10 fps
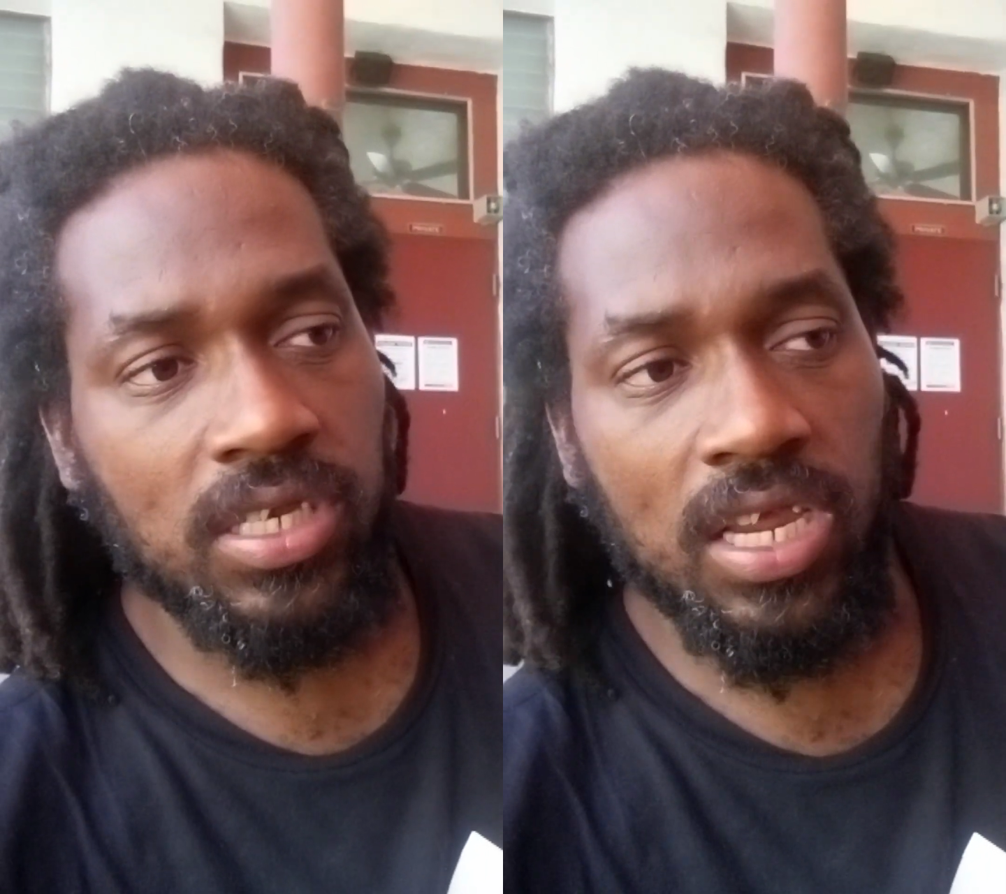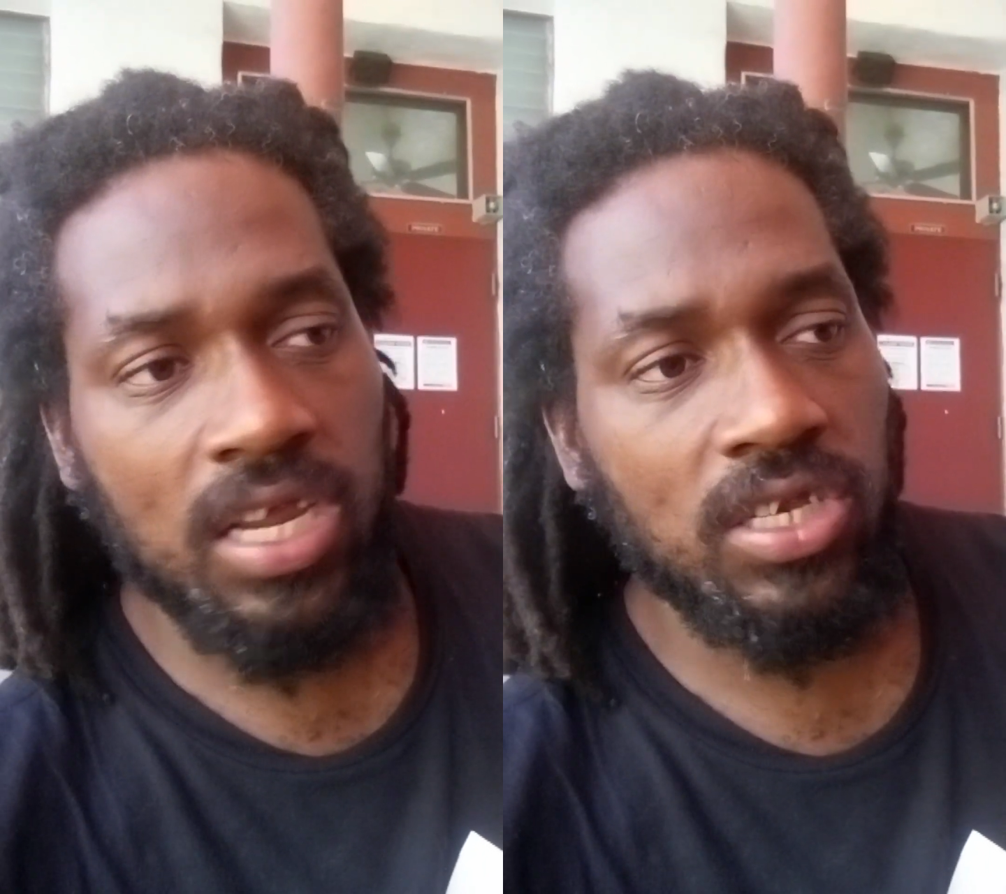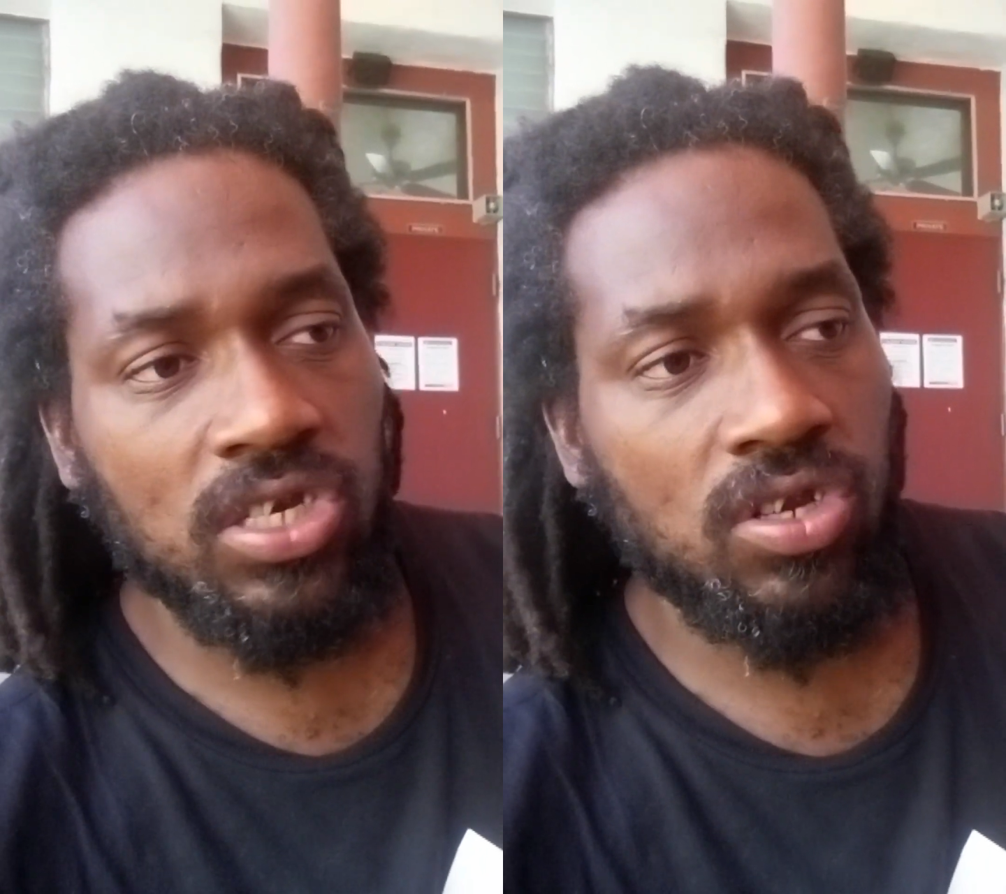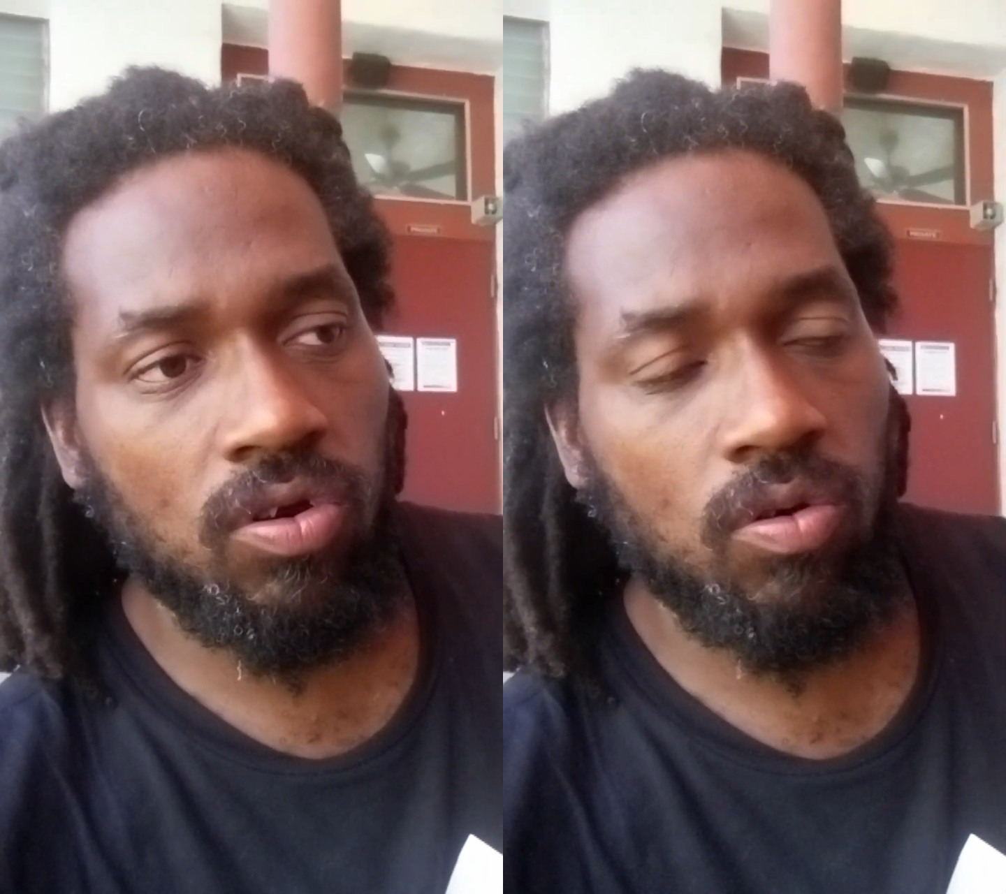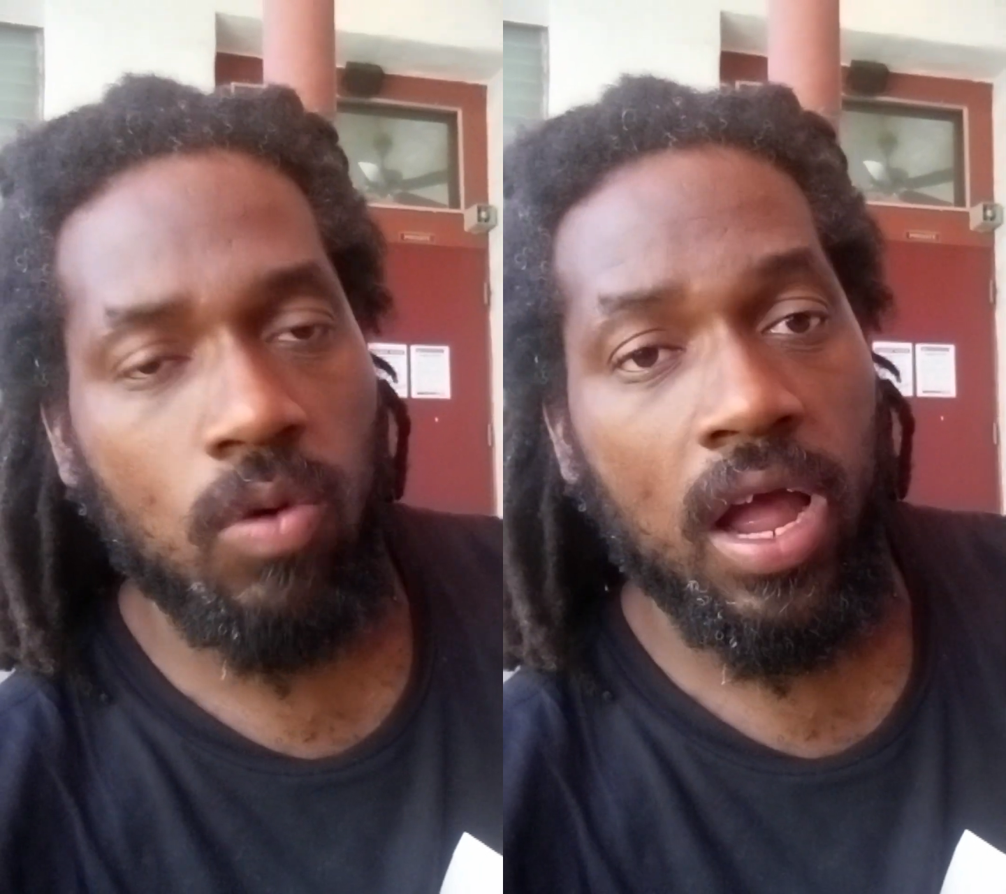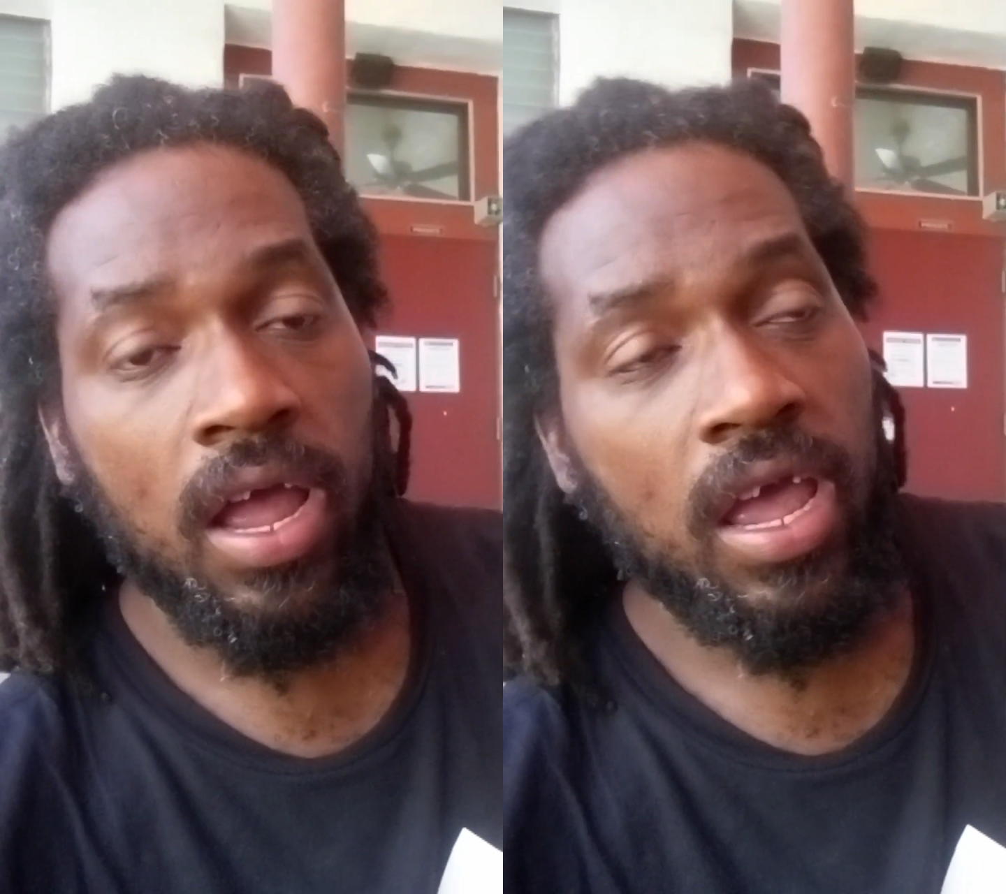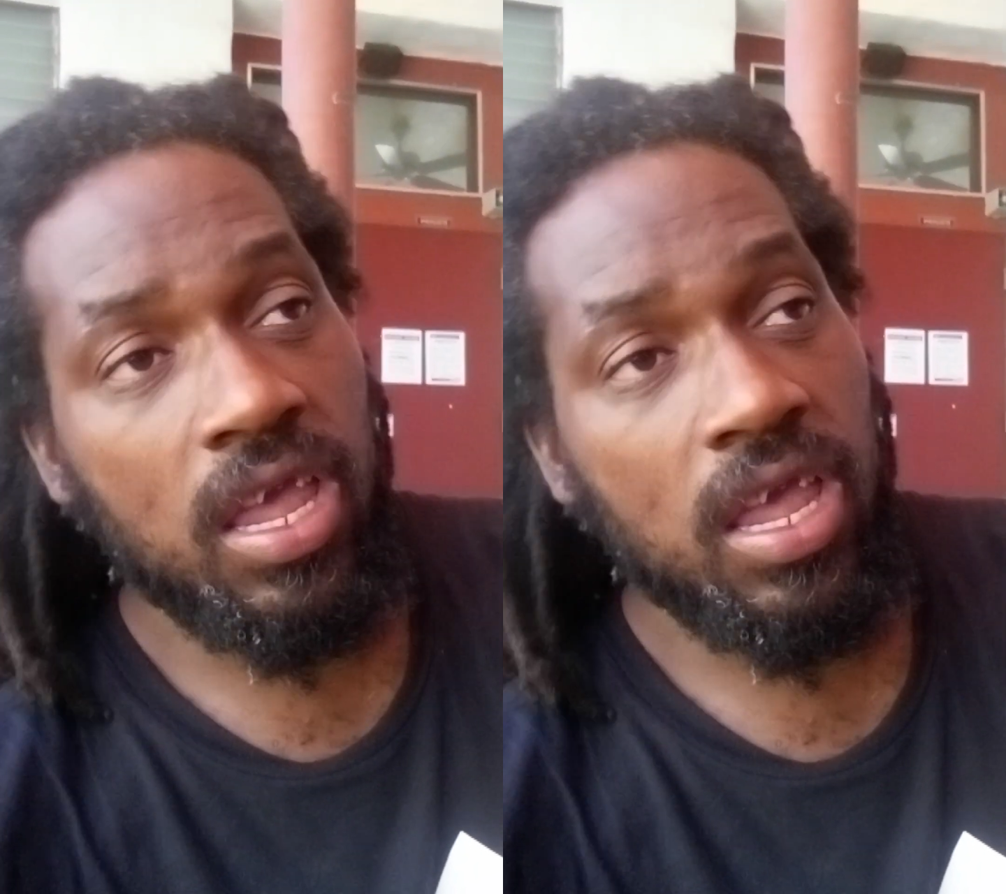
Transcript: He didn't just go to Hawaii